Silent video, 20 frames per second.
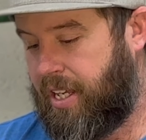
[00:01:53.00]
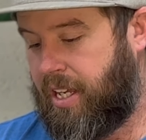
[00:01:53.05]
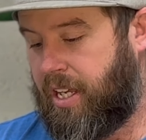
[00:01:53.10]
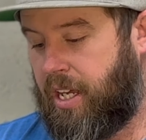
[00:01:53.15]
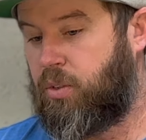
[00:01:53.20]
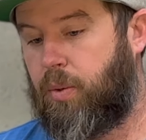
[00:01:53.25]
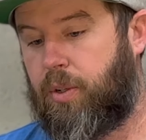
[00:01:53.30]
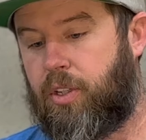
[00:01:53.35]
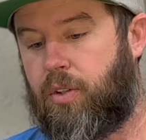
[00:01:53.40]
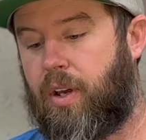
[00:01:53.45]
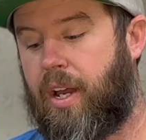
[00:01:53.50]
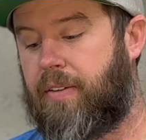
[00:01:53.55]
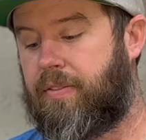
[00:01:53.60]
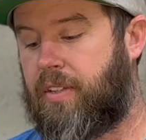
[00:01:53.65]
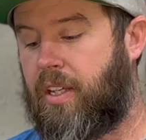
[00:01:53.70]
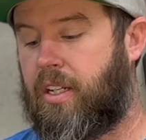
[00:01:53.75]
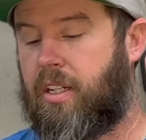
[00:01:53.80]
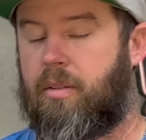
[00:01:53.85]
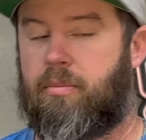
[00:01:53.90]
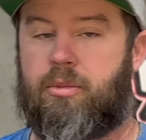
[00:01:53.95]
So what you have
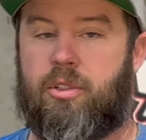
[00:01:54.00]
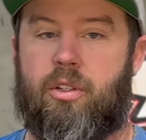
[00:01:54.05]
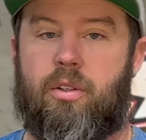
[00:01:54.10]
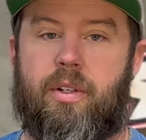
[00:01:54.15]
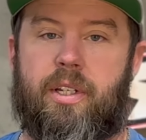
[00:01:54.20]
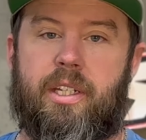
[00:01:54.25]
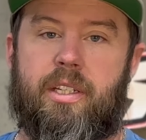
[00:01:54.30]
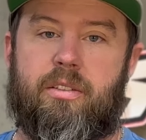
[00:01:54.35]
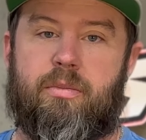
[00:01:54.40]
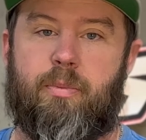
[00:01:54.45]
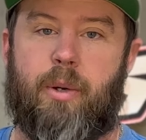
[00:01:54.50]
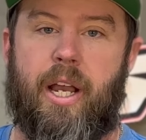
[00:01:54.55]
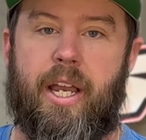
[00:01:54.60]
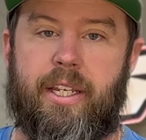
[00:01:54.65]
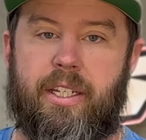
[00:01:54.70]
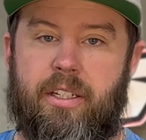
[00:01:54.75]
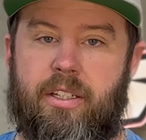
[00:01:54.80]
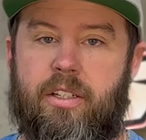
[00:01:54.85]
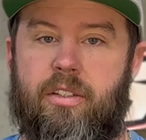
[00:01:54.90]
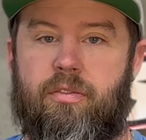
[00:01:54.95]
to end up doing is
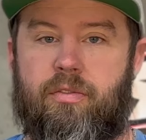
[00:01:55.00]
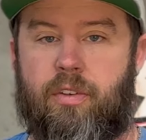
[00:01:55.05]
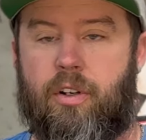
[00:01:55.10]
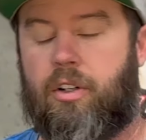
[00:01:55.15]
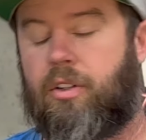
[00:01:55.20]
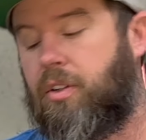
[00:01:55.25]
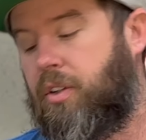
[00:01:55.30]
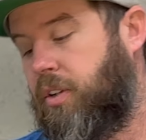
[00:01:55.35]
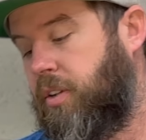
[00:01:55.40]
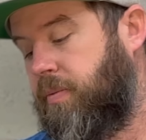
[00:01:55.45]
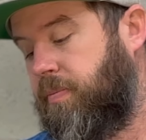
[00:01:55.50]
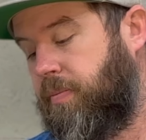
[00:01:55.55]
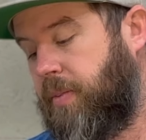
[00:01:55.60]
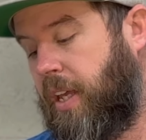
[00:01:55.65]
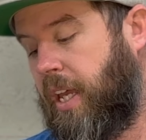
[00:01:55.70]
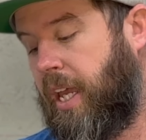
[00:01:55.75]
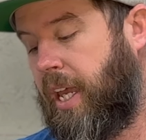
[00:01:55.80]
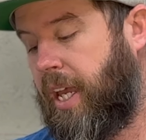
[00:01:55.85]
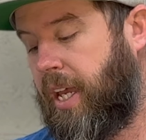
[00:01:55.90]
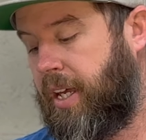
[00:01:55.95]
buying a converter.
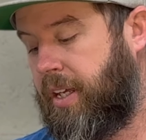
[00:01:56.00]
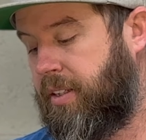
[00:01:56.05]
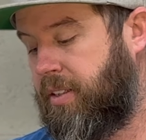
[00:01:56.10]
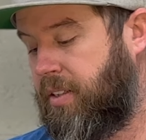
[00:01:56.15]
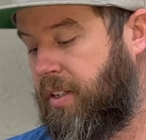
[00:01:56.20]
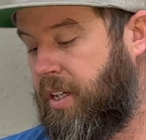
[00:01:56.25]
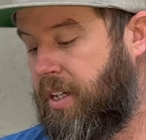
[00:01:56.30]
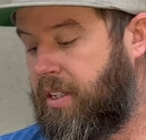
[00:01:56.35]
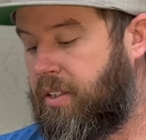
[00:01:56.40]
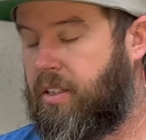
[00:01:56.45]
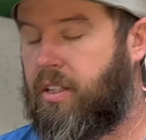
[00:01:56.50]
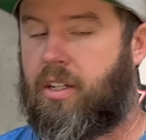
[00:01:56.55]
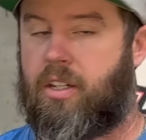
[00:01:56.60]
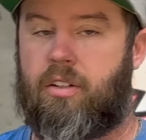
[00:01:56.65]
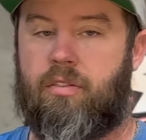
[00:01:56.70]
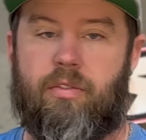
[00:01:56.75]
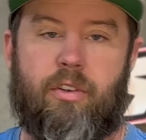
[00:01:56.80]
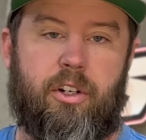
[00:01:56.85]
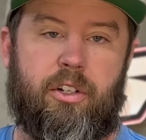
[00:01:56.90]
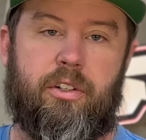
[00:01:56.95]
And the
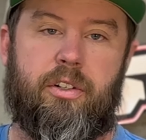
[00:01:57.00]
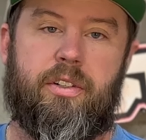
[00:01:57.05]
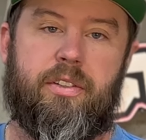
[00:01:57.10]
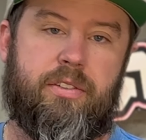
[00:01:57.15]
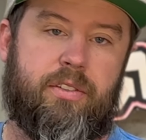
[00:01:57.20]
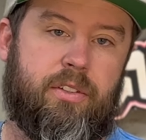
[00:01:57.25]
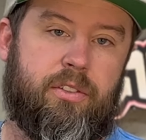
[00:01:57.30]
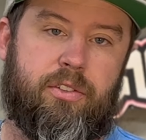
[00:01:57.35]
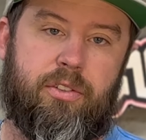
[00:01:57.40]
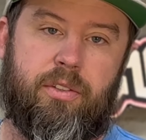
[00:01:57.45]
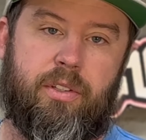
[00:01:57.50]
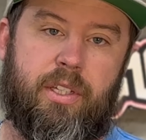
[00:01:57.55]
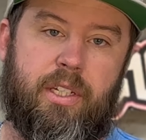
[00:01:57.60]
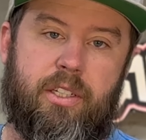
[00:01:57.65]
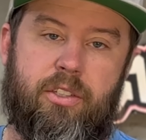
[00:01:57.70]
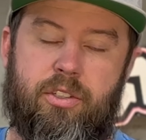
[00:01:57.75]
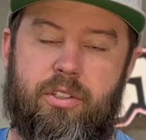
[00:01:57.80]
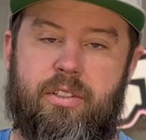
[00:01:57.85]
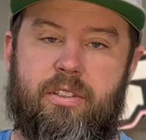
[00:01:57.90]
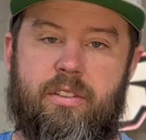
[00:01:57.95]
converter essentially
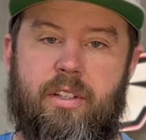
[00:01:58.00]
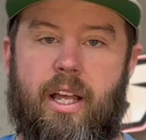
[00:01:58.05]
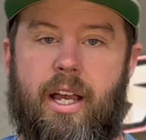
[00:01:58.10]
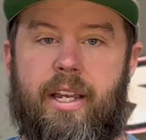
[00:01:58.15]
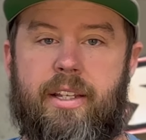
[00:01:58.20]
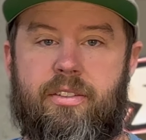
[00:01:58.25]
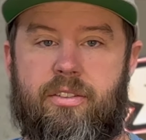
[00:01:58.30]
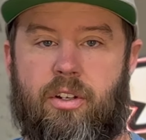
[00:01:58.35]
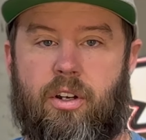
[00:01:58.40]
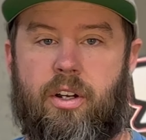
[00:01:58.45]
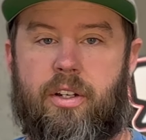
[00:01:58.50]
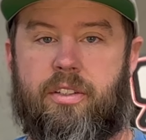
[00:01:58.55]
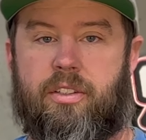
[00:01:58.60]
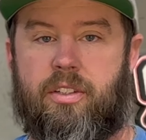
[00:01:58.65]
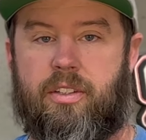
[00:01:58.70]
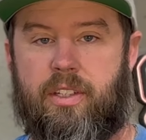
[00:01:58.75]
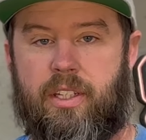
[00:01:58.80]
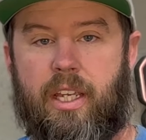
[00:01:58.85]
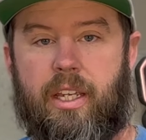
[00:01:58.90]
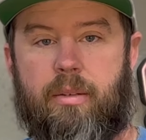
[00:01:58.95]
just slides on
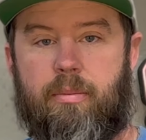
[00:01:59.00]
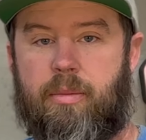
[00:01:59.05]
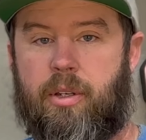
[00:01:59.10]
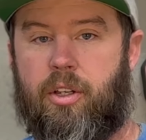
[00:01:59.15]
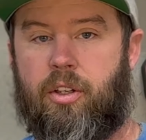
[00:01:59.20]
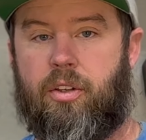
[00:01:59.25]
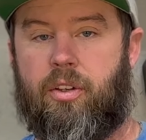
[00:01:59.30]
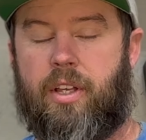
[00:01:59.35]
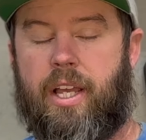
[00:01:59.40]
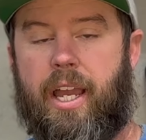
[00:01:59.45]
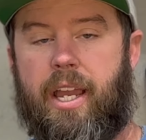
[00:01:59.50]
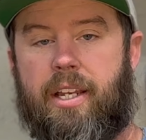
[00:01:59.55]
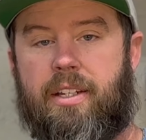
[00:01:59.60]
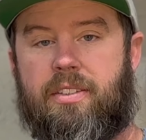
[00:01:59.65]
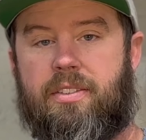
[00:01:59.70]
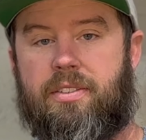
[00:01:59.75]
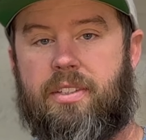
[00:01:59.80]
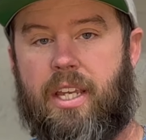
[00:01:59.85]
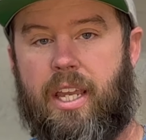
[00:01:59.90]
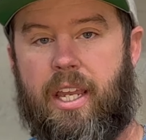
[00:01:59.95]
to the 8mm
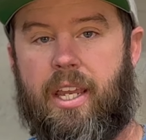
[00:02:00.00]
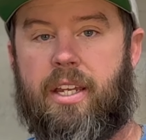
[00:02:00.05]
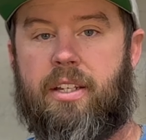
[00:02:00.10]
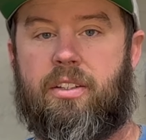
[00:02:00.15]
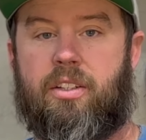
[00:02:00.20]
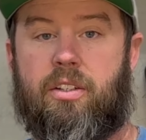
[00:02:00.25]
hex and